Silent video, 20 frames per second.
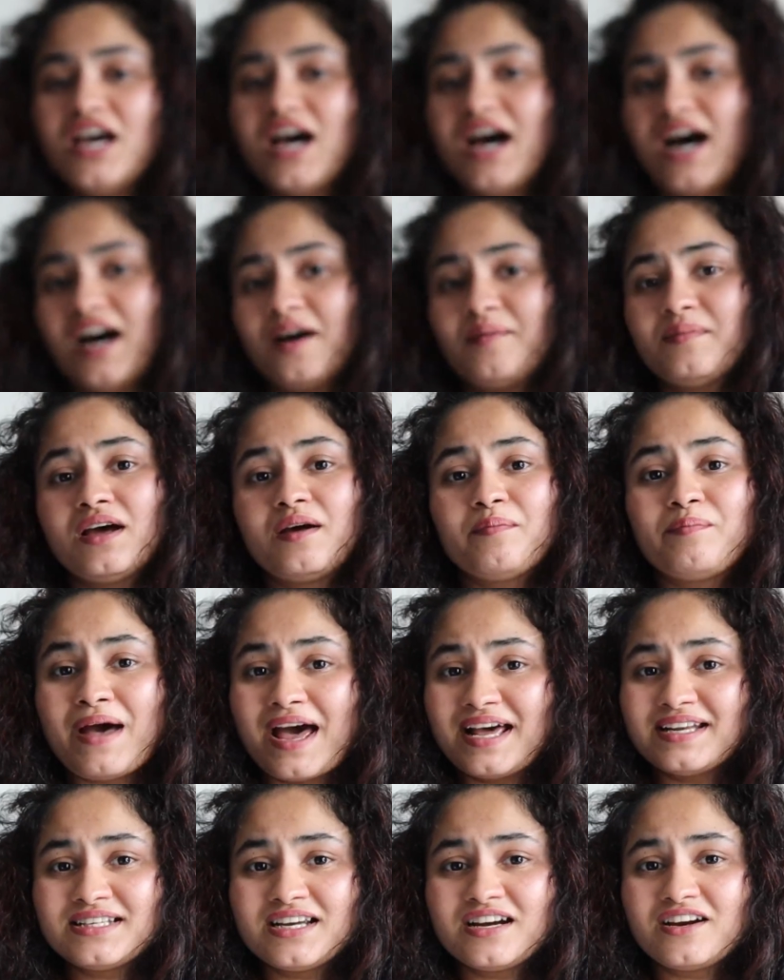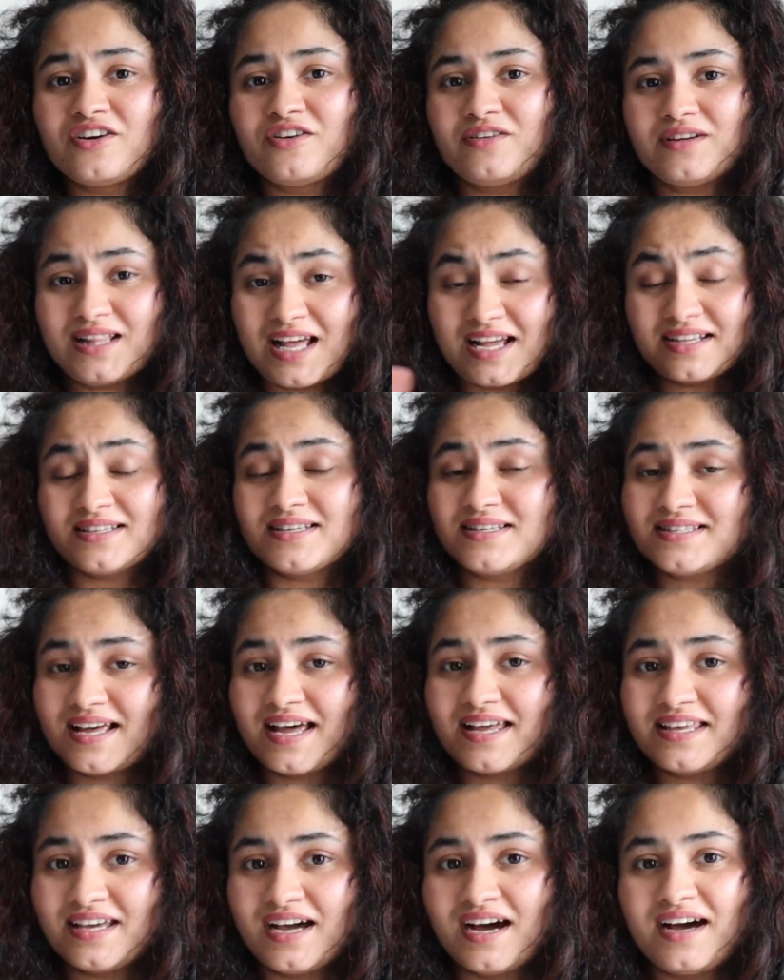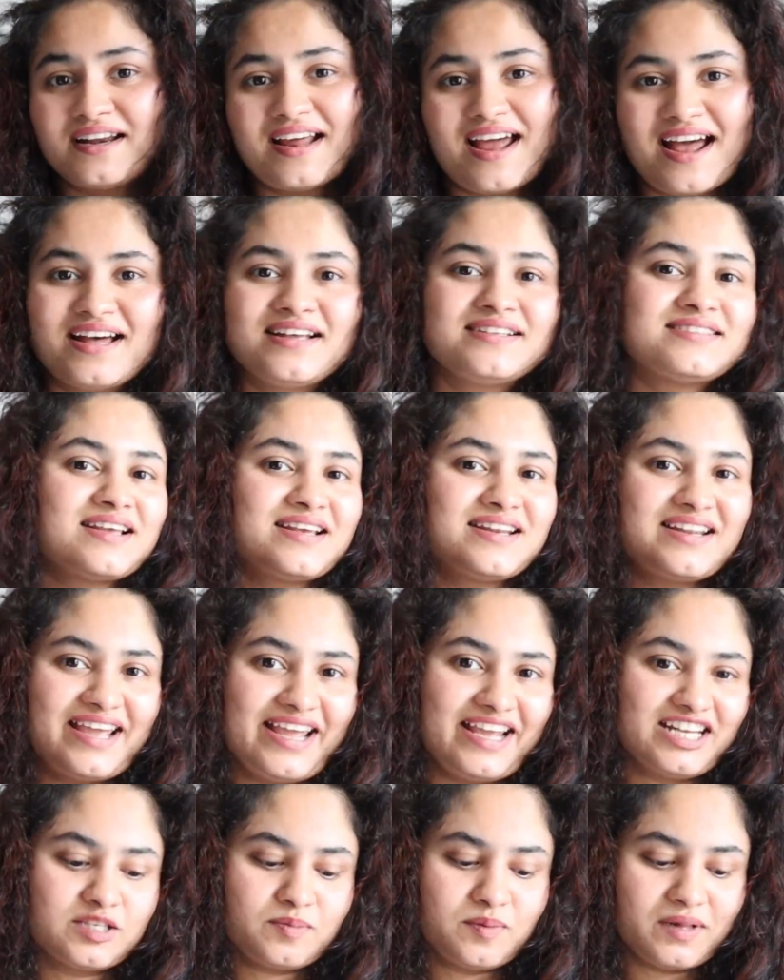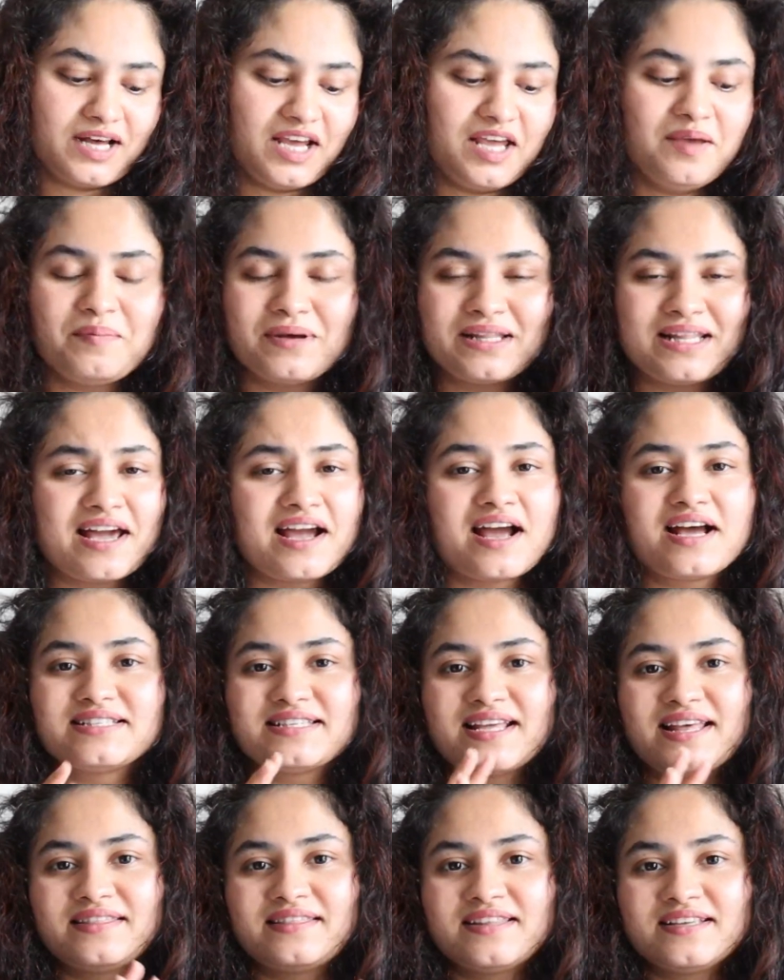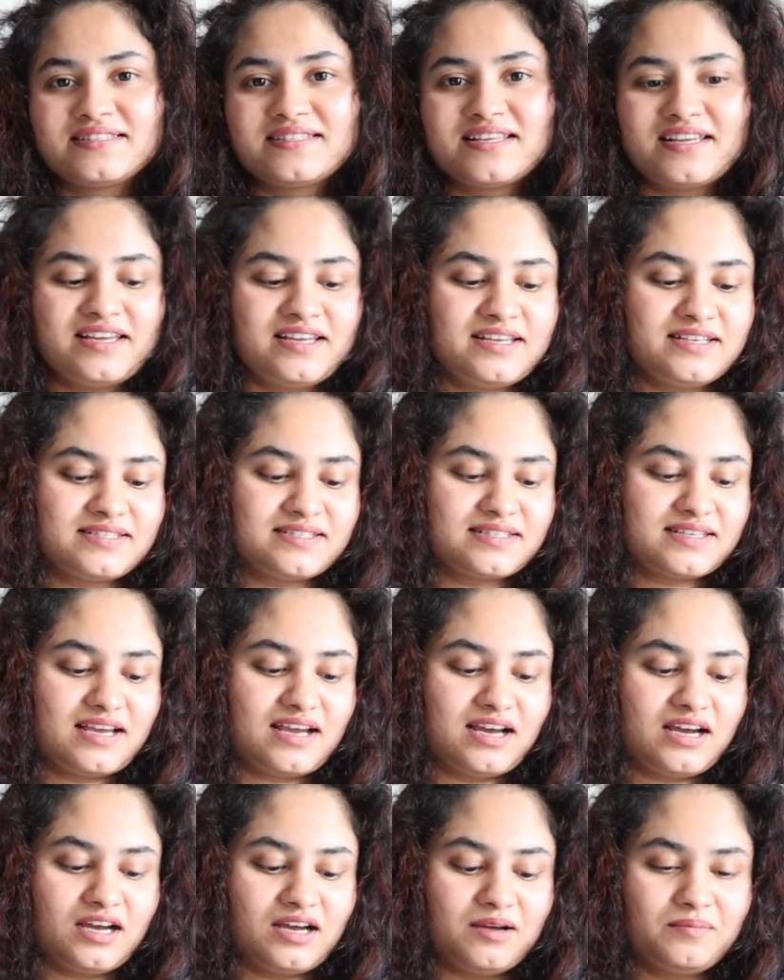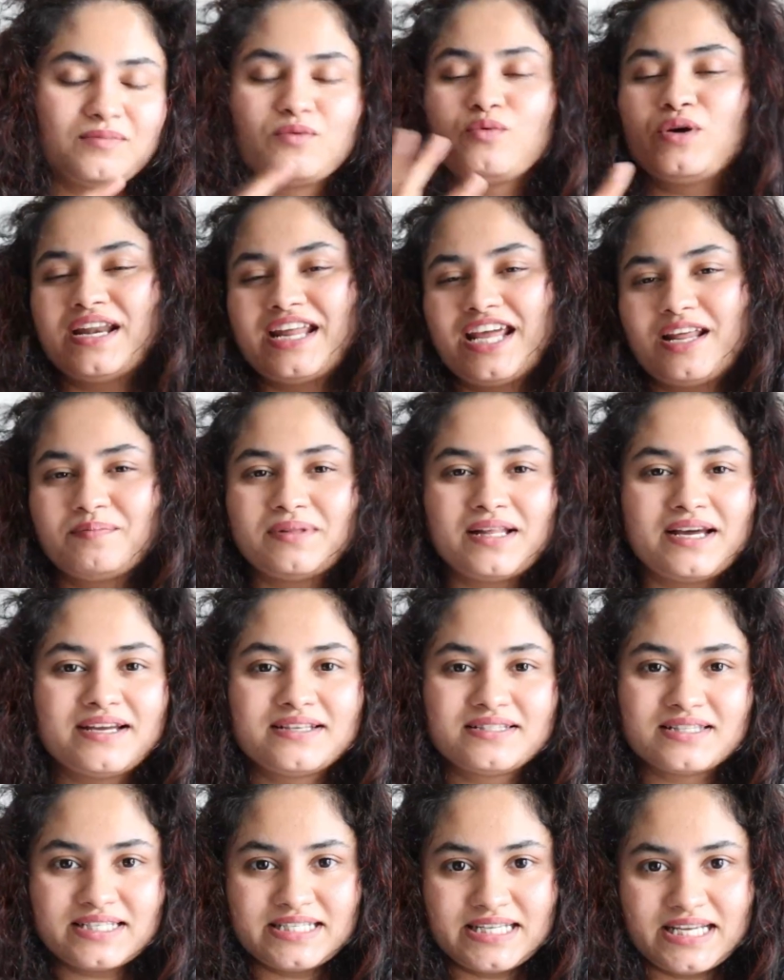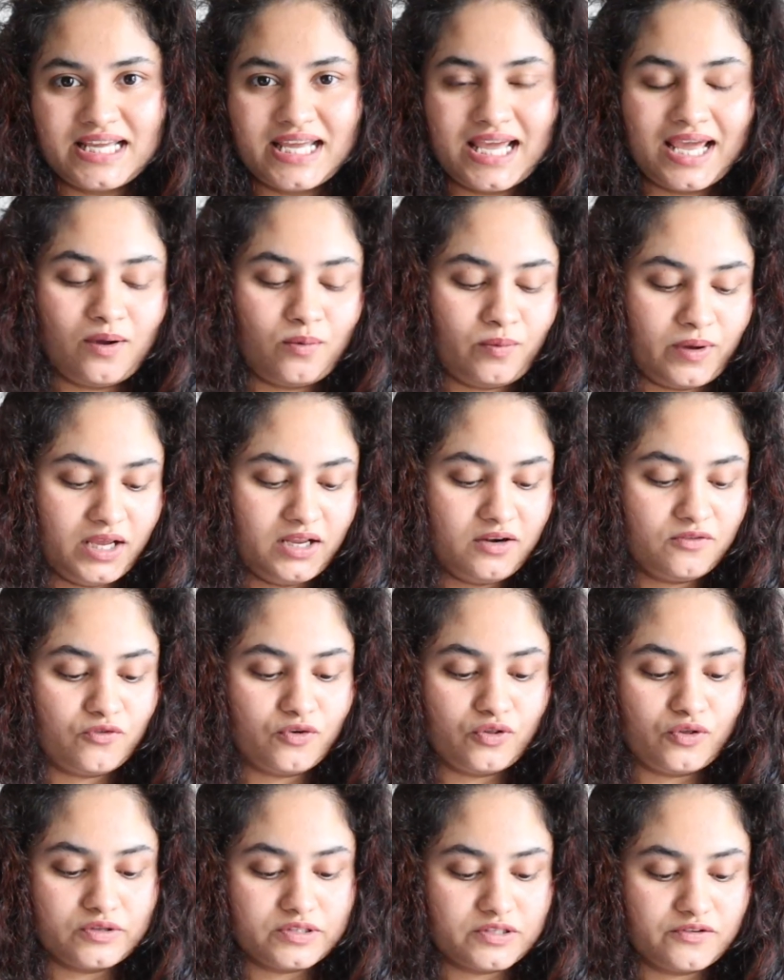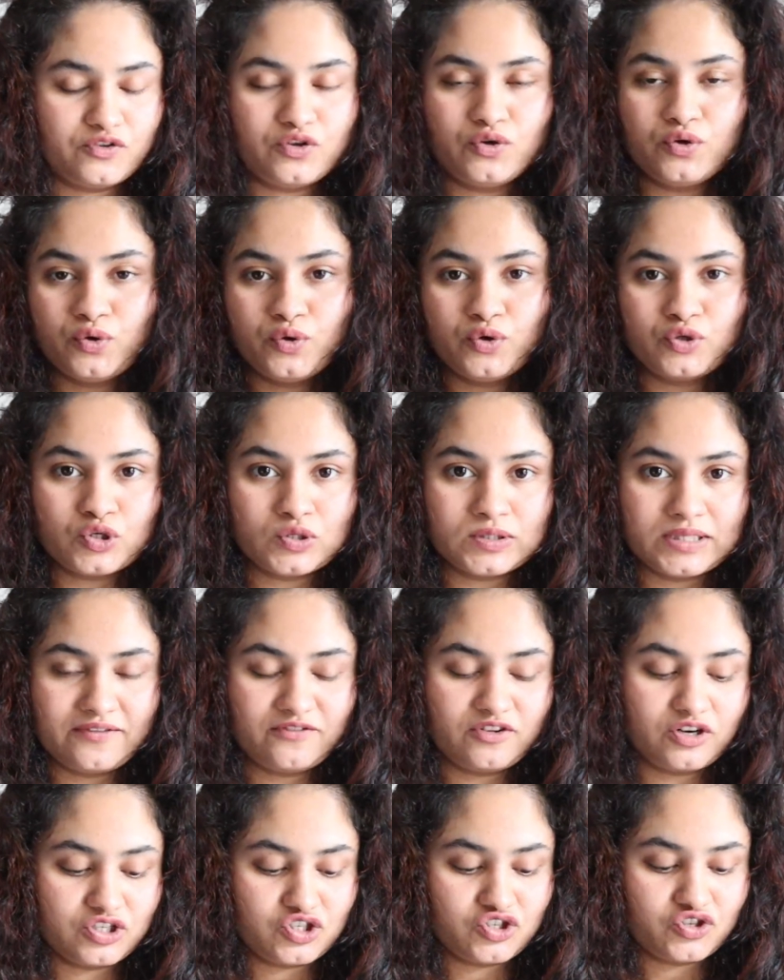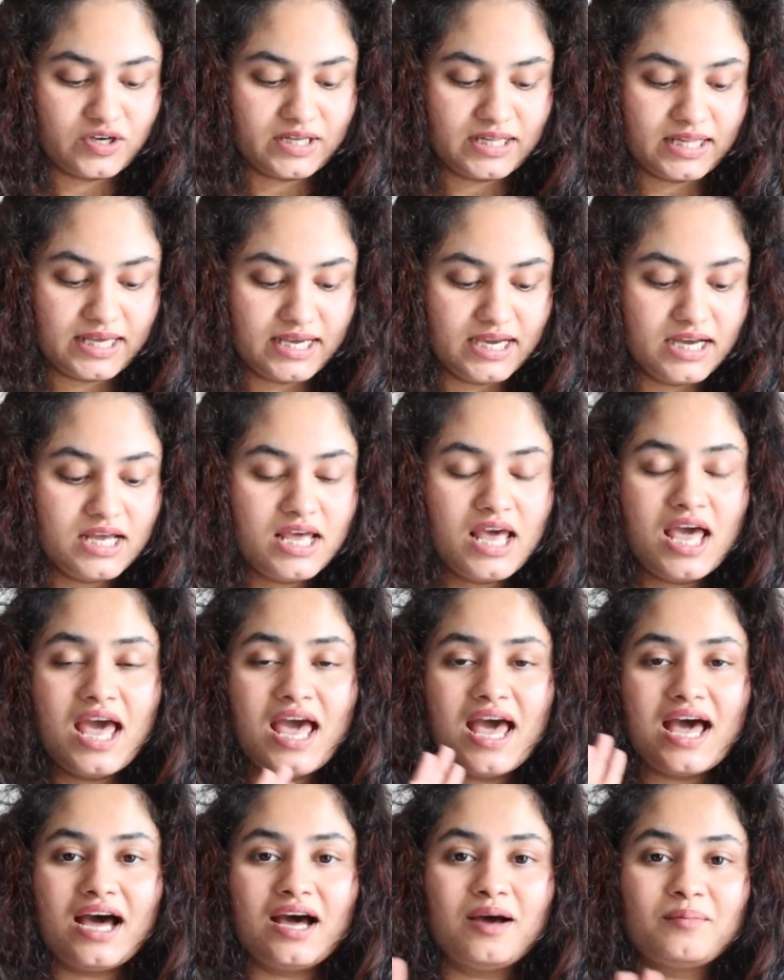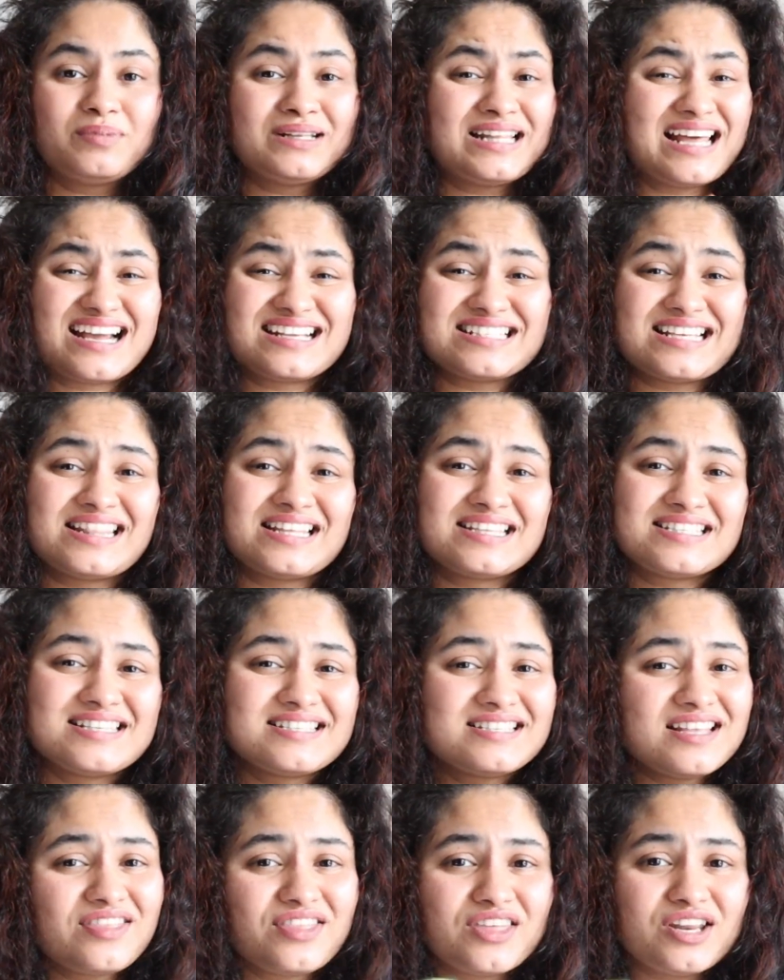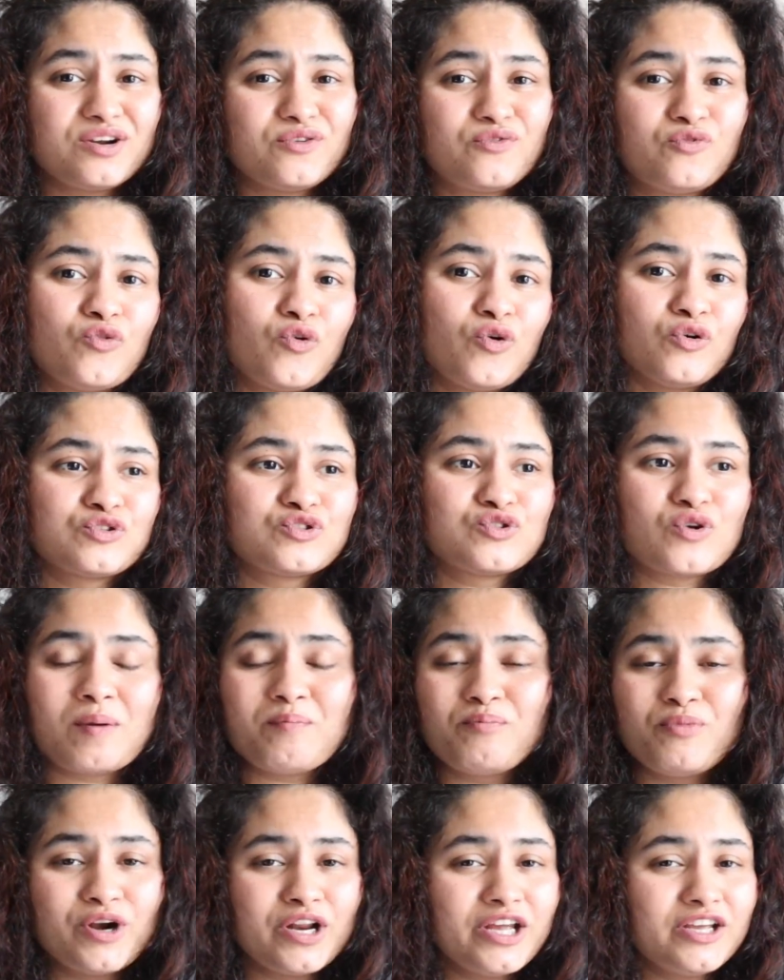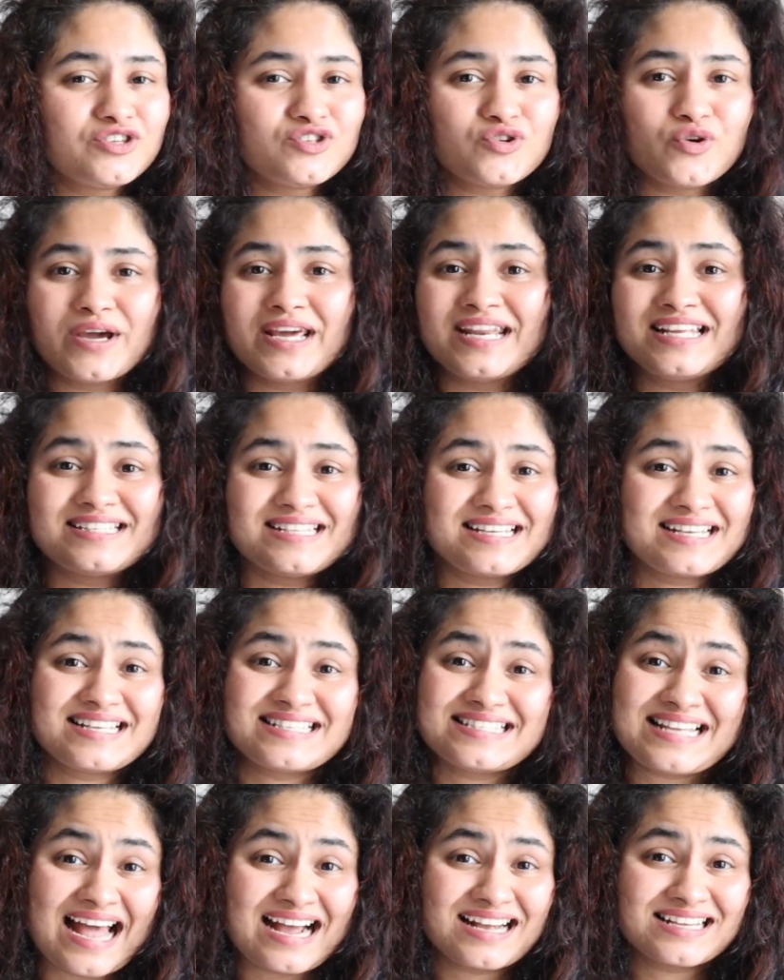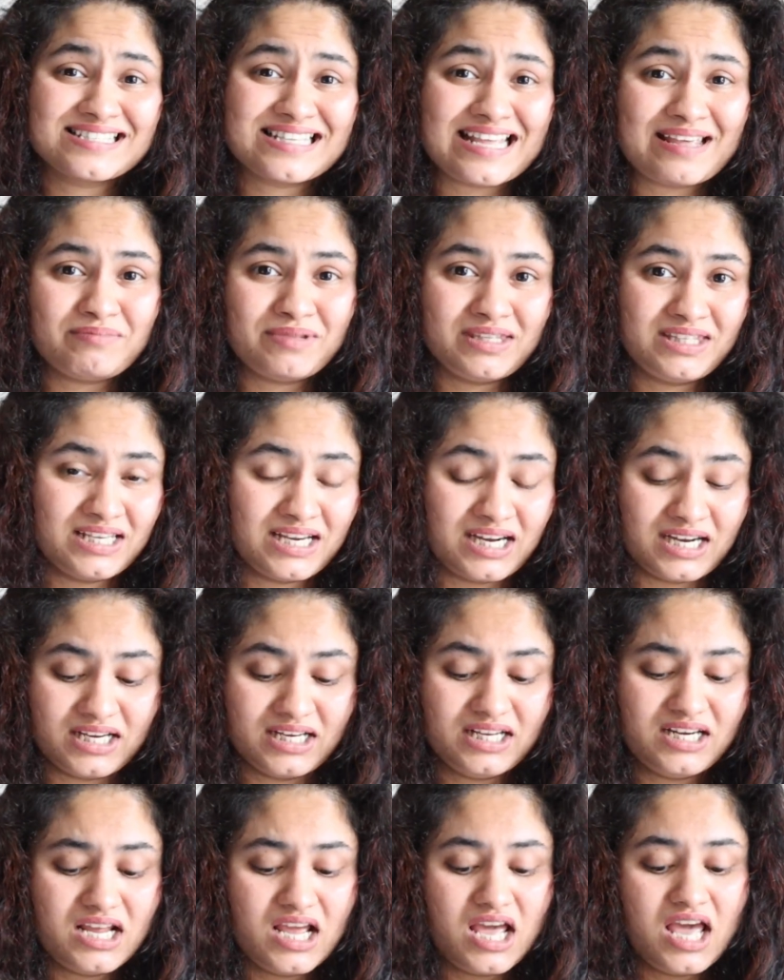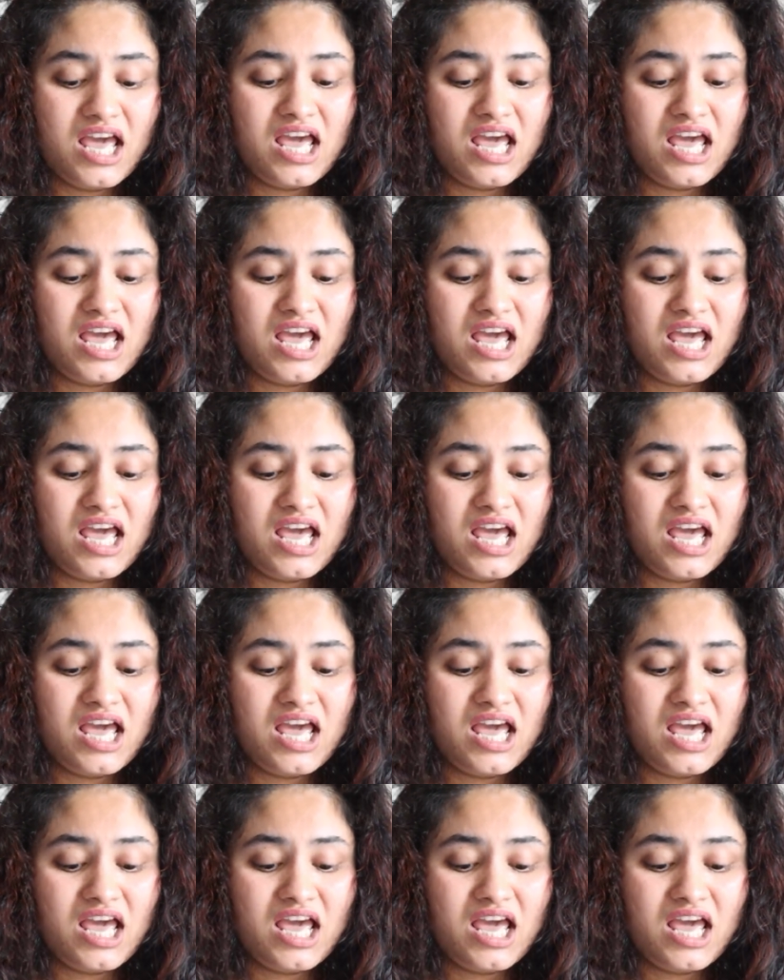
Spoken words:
Panda classes that yarn as an 8-ply, but like I said, this is an 8-ply is a DK weight for those of you who don't live in Australia. But like I said, this is a thinner 4, so I'm pretty sure it is the exact same yarn.